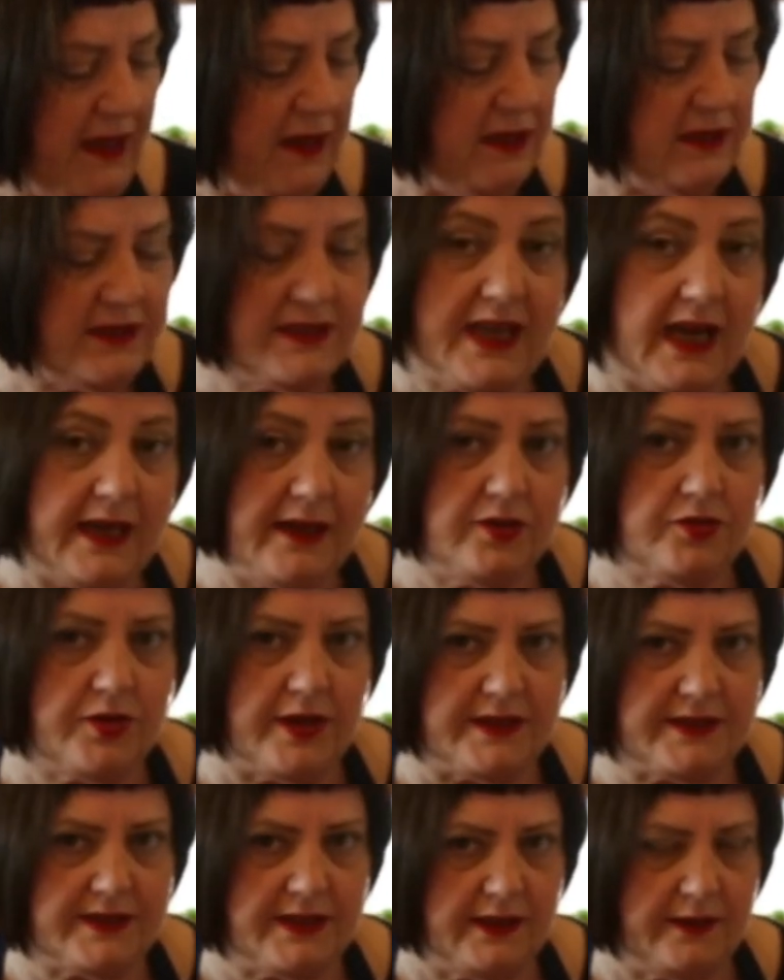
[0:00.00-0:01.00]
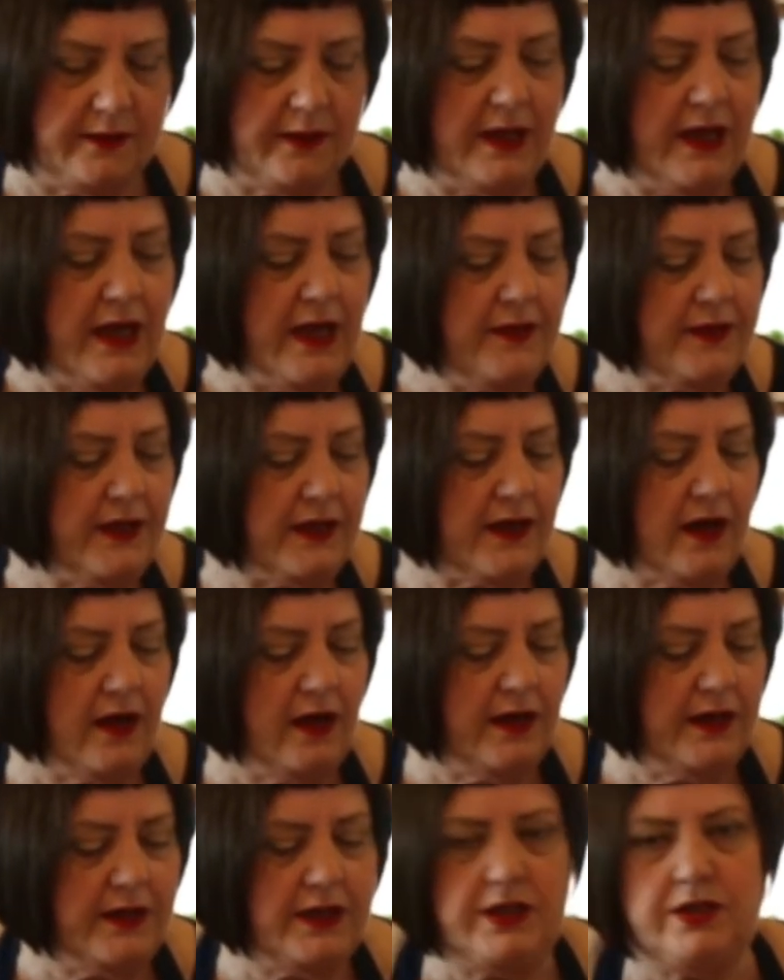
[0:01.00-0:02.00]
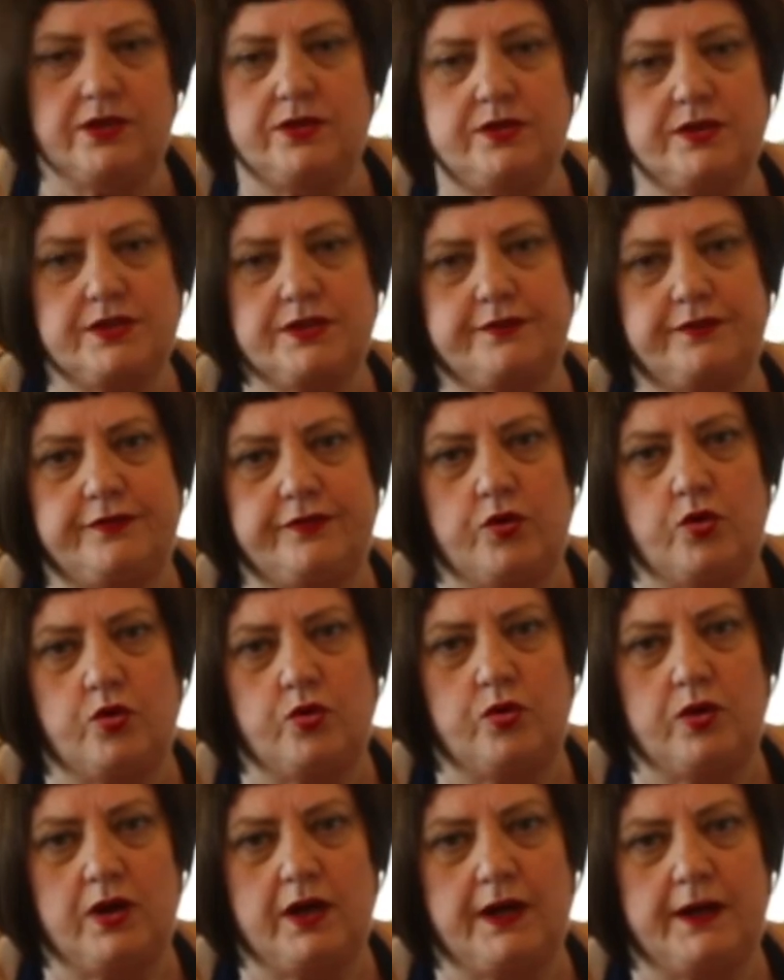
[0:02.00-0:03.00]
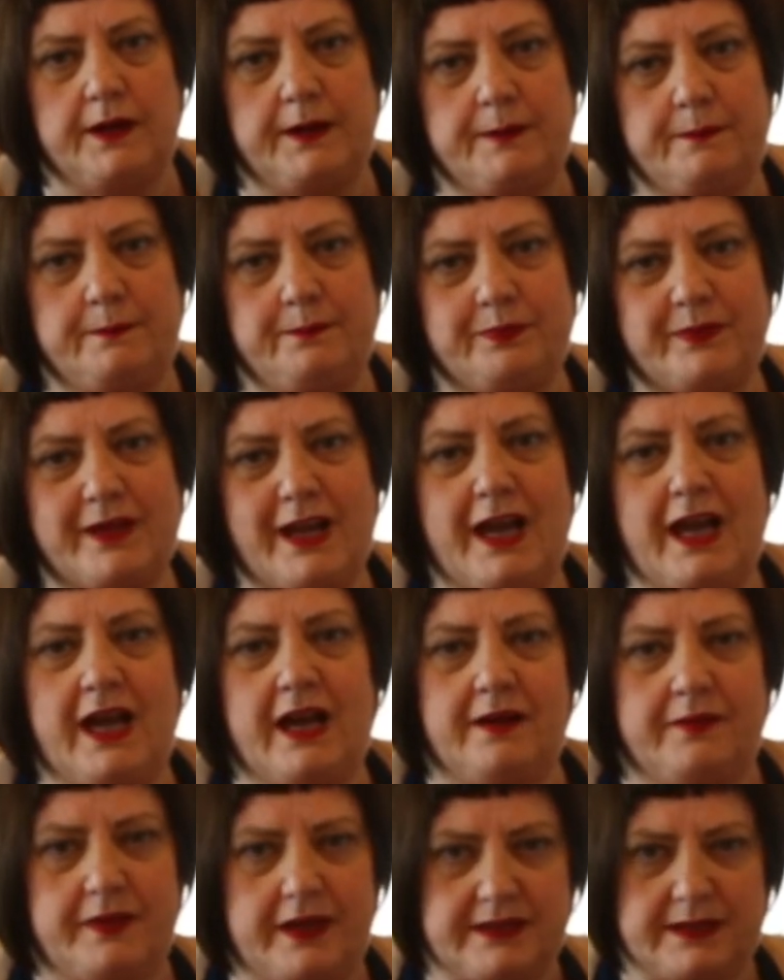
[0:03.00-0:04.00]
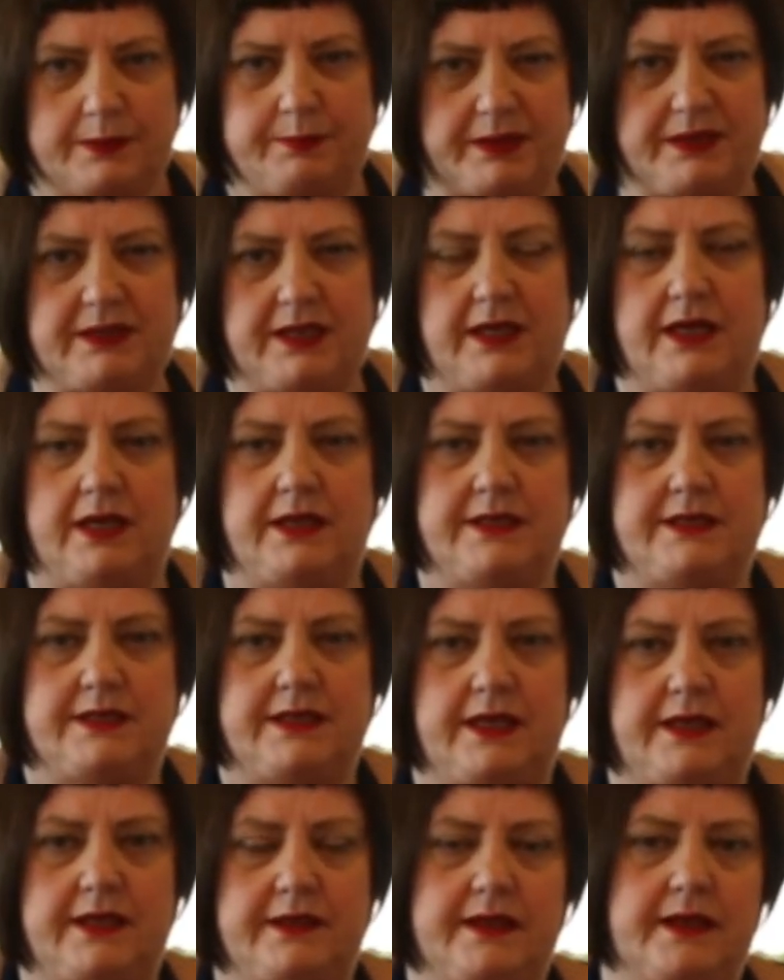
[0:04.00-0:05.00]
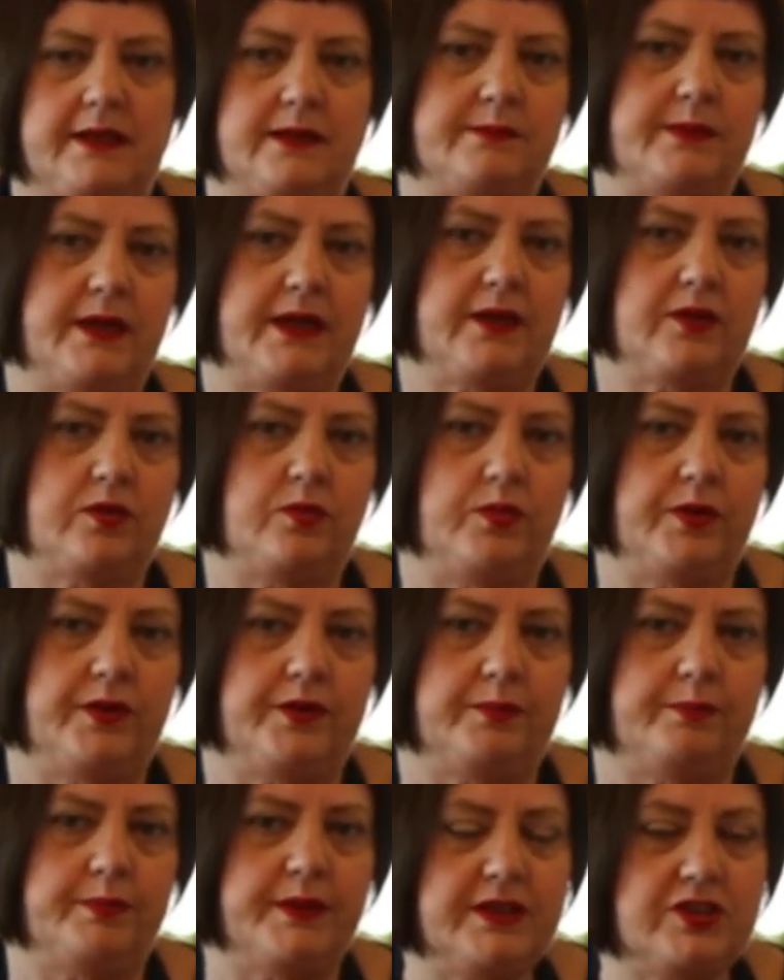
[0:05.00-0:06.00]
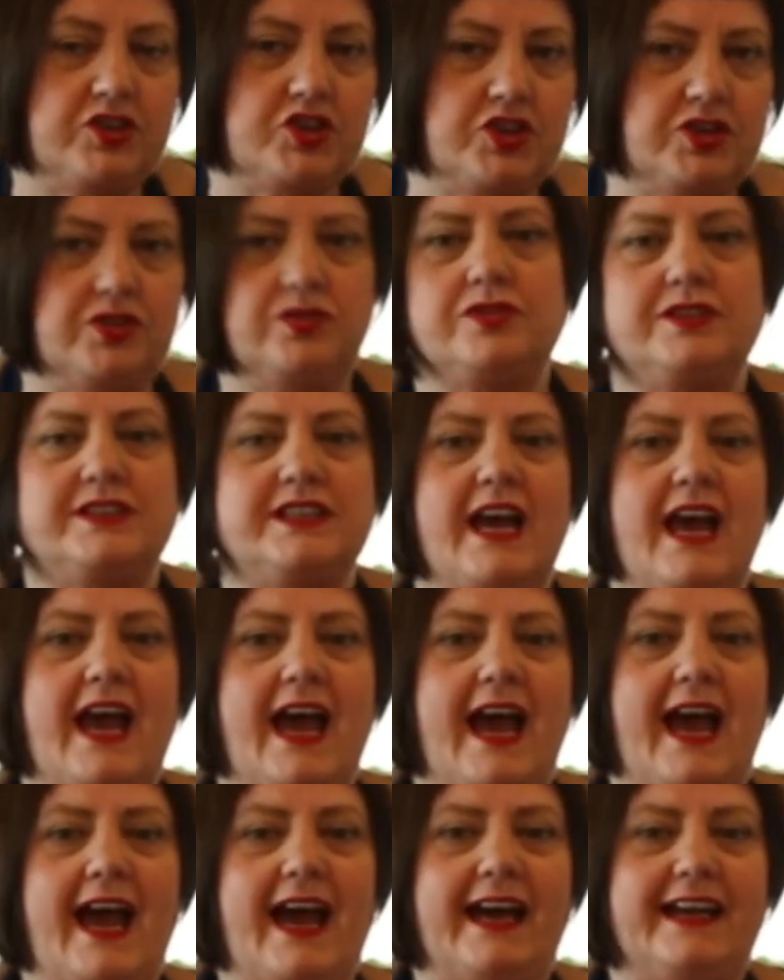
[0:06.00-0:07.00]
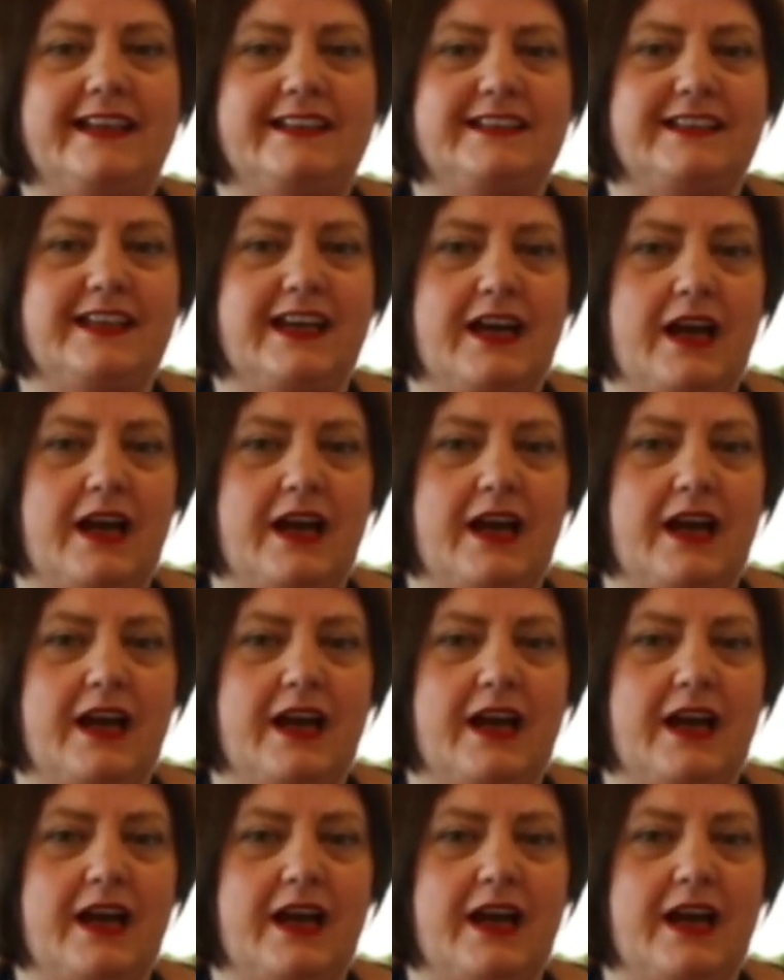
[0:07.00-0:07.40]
salad dressing that I use for, there's a particular salad that I make with brinjals and